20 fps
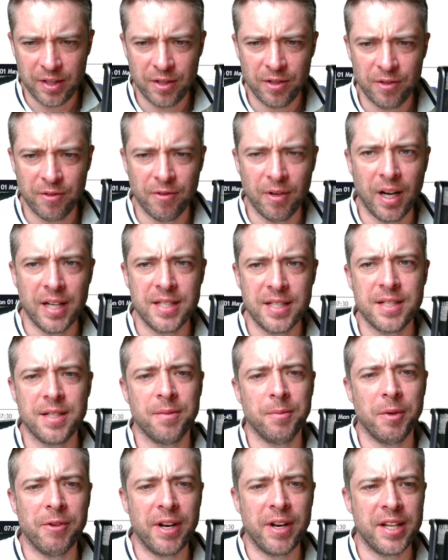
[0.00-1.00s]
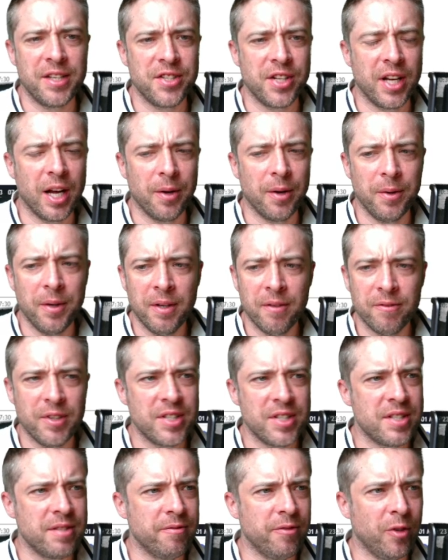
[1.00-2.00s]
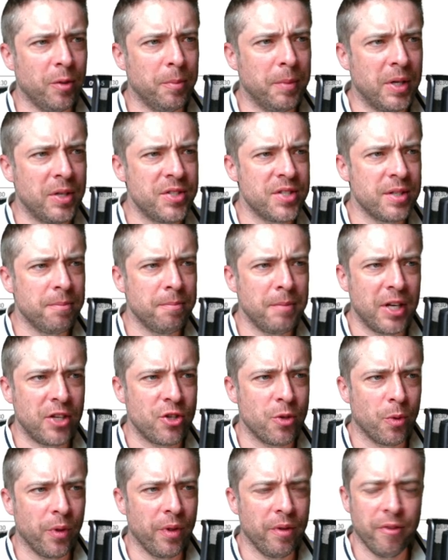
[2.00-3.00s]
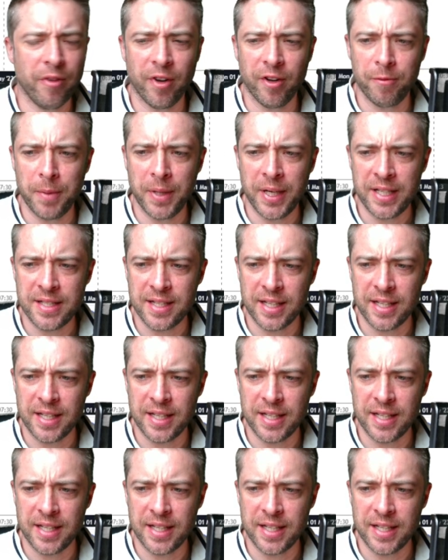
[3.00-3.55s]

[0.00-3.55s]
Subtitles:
Right, we're ready to go. First and foremost, make sure we're on the 5 minute.